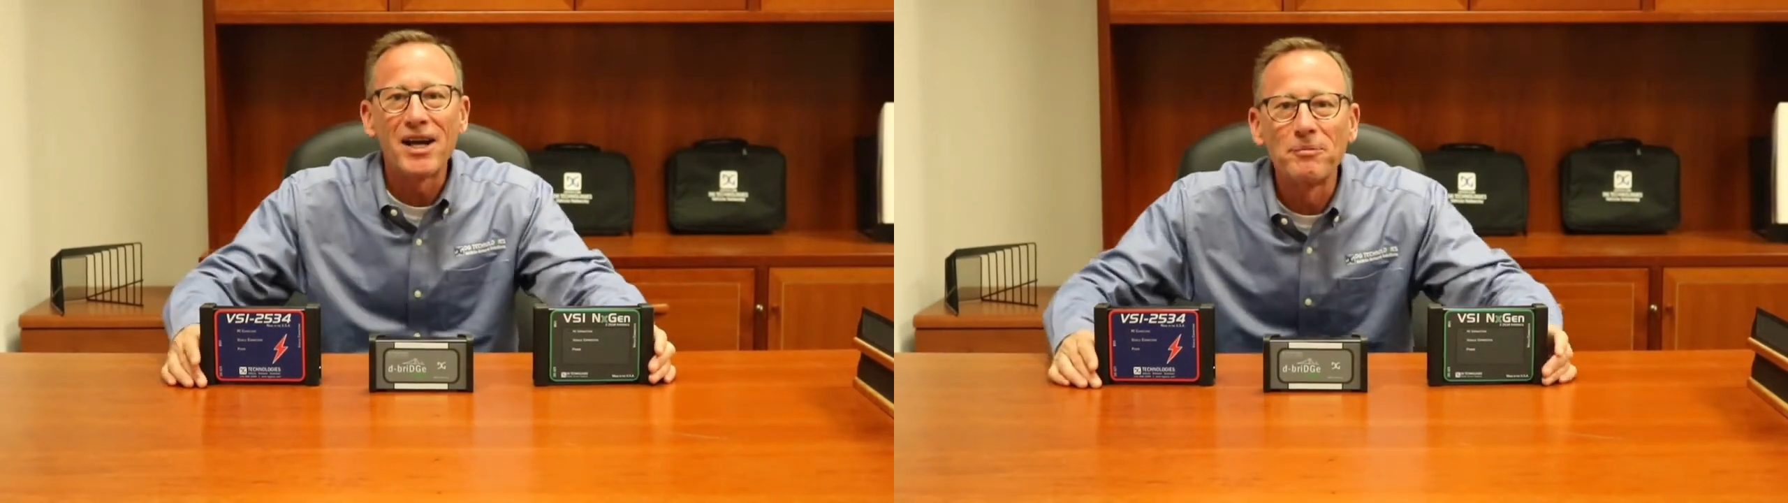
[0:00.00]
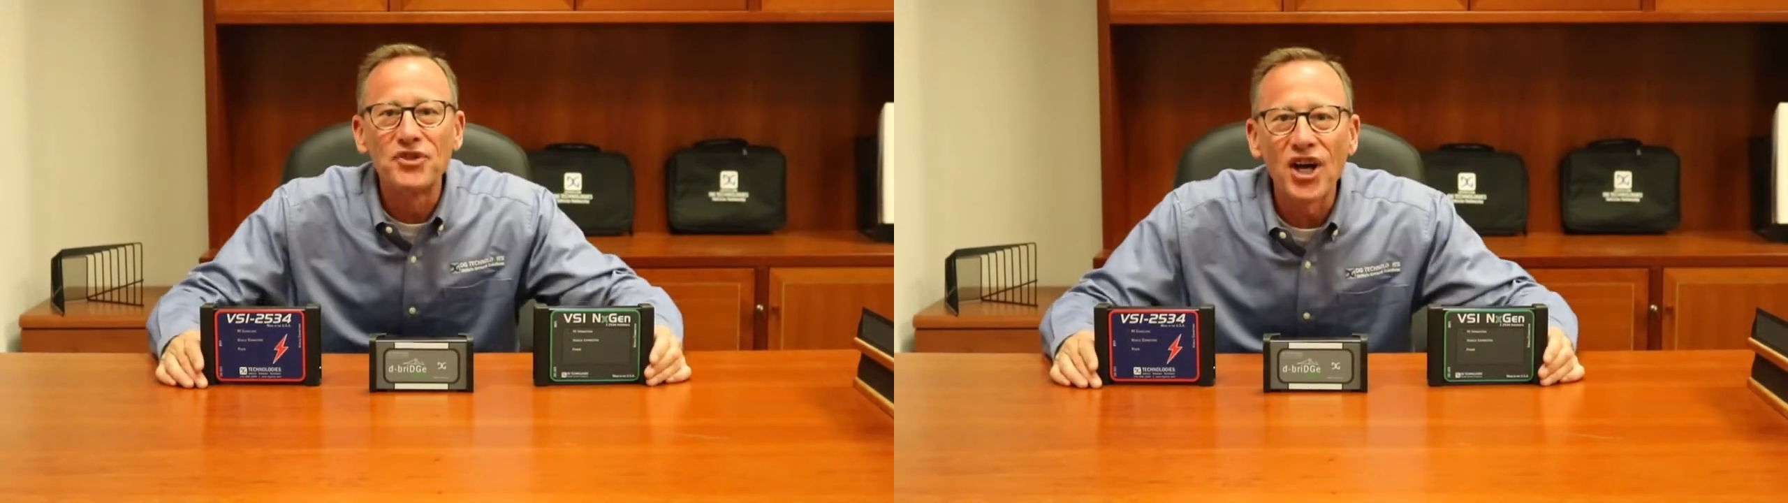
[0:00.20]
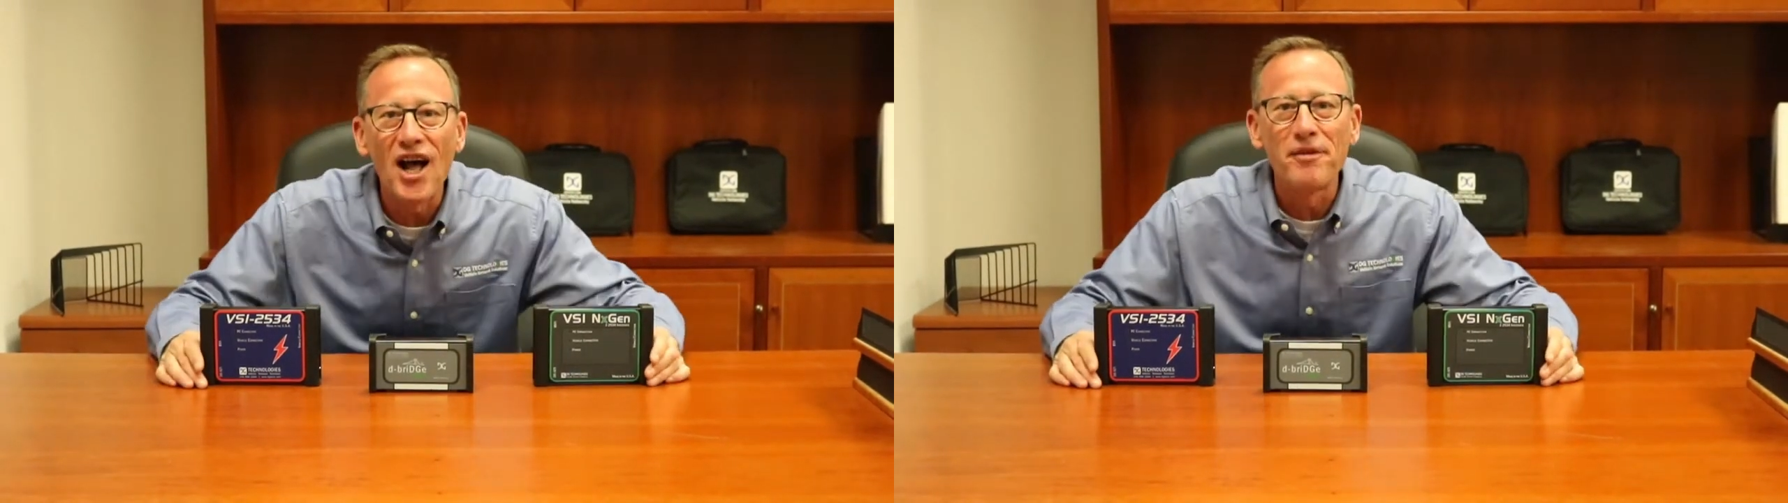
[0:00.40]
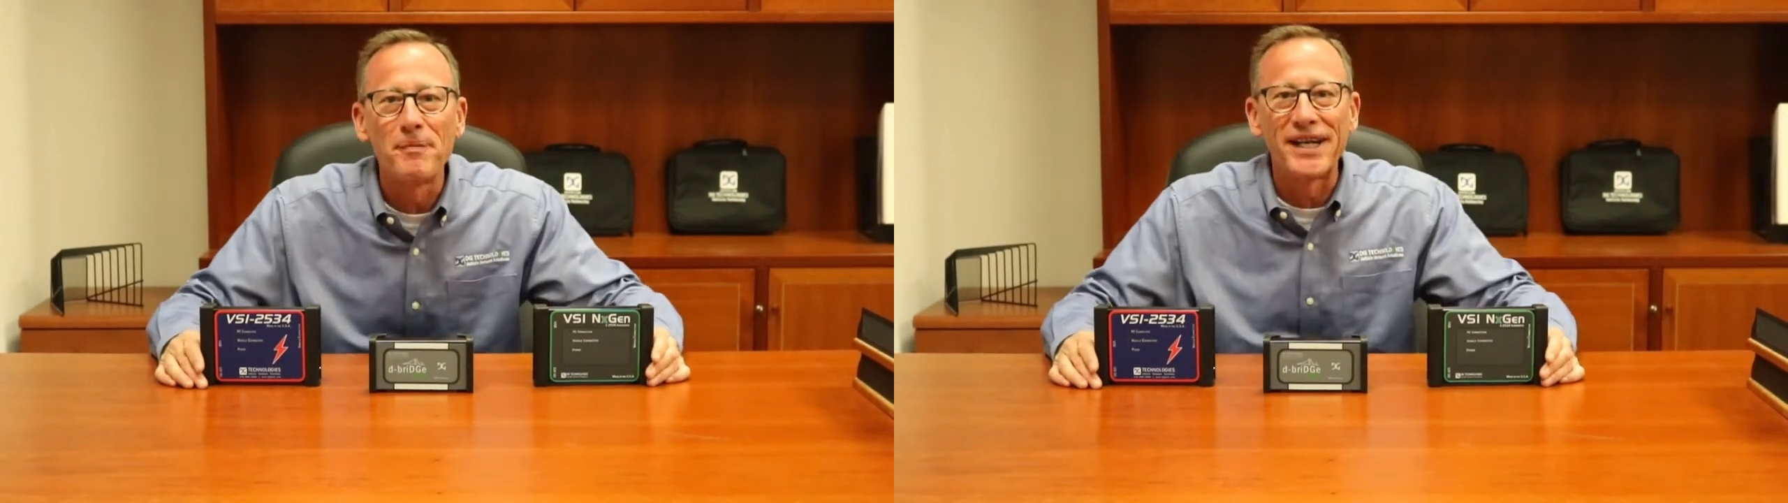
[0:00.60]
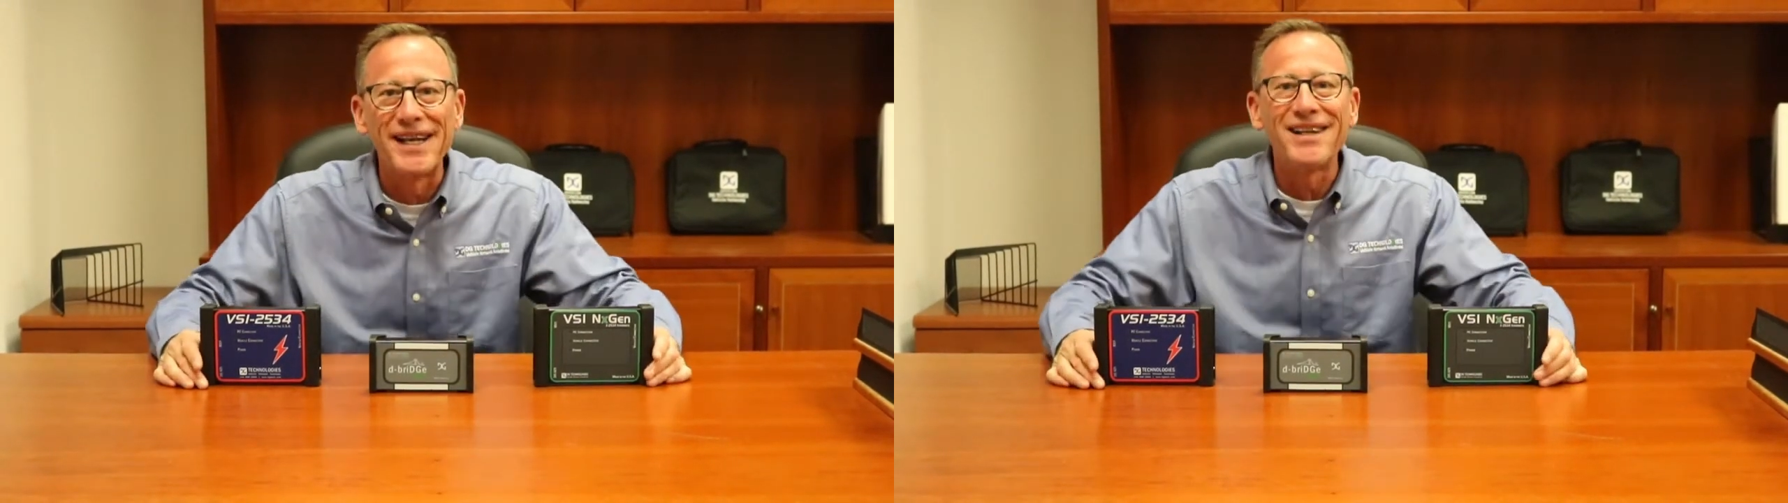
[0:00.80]
I'm
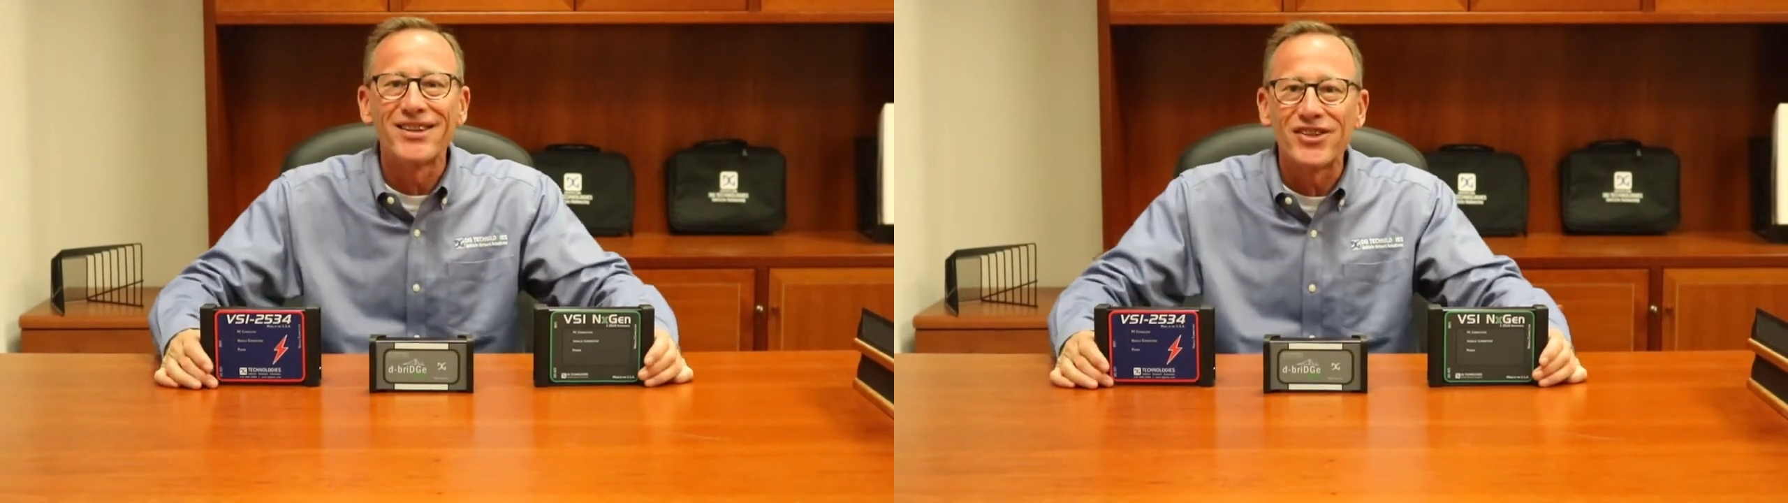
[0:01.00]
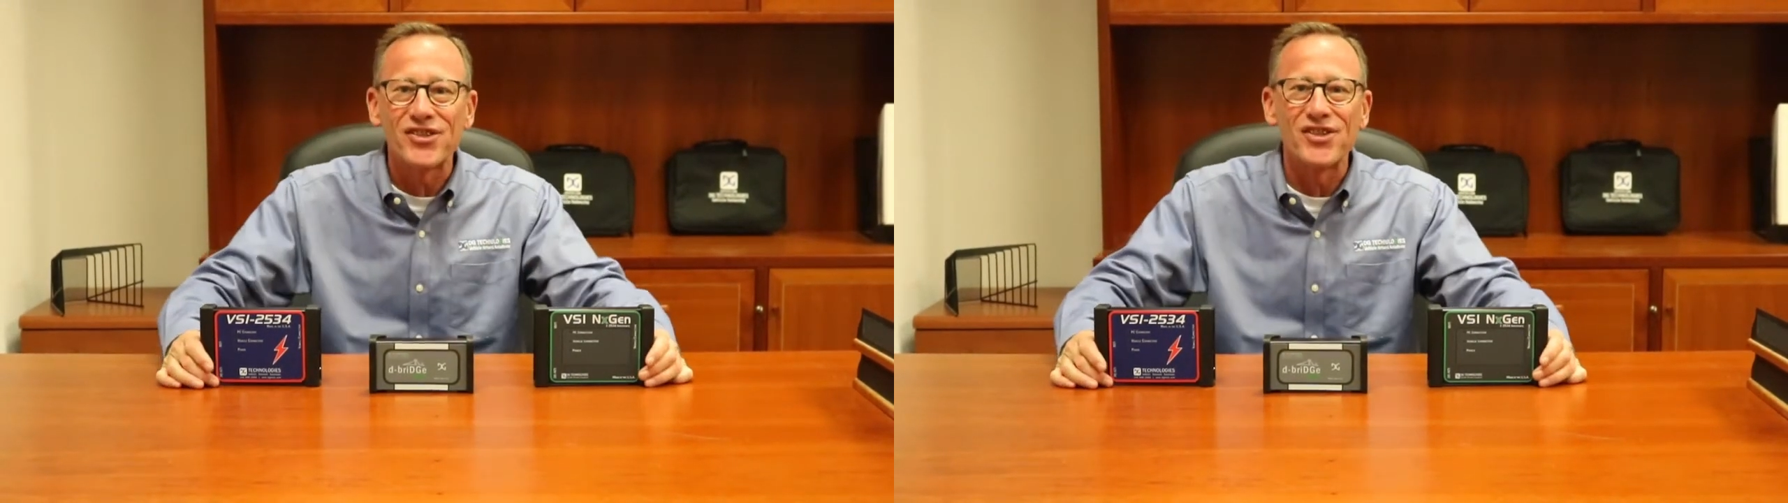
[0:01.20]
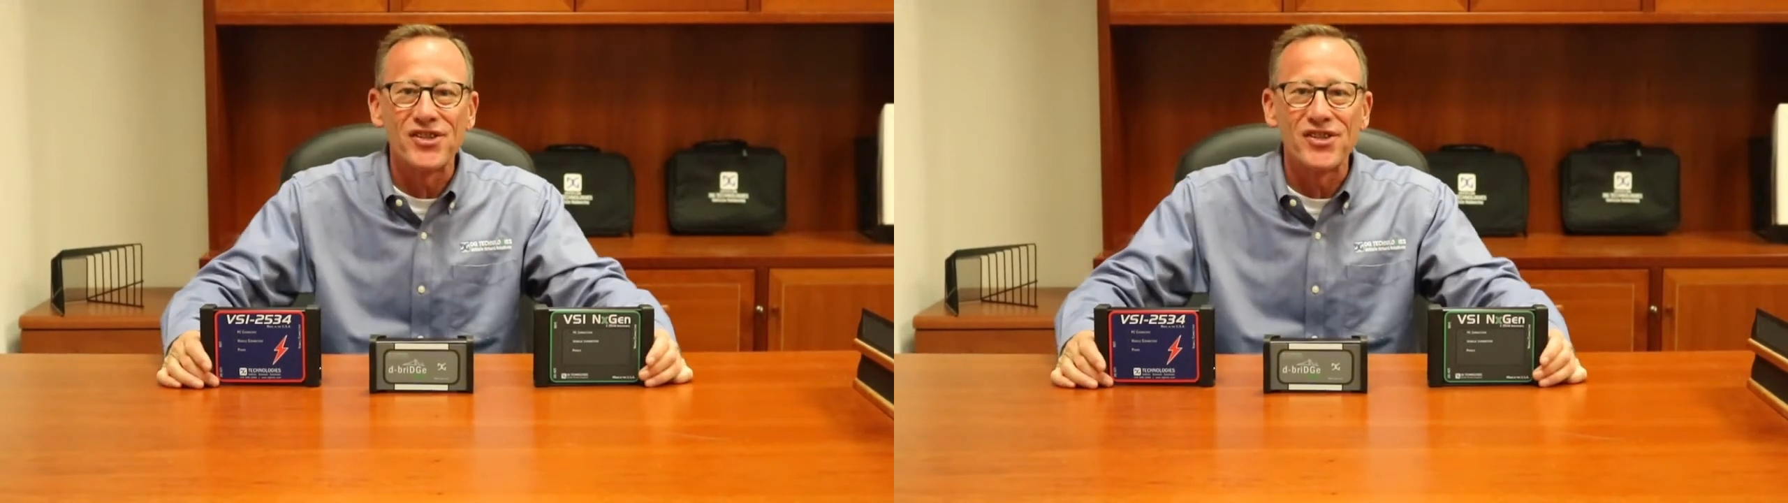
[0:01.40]
John McNeilis,